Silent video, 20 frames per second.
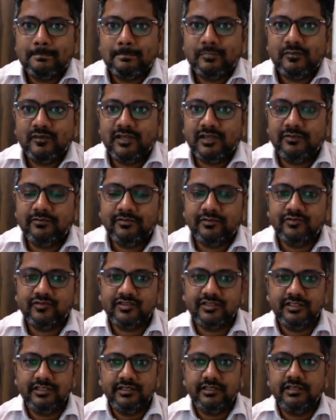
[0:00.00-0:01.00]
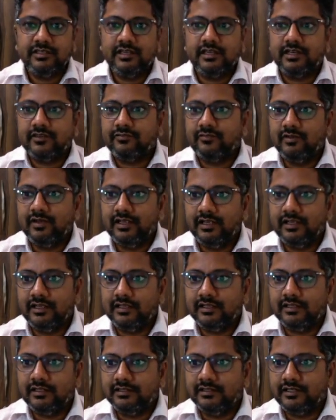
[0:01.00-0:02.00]
if you see carefully
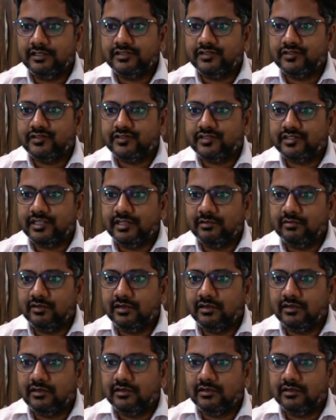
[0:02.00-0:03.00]
this table,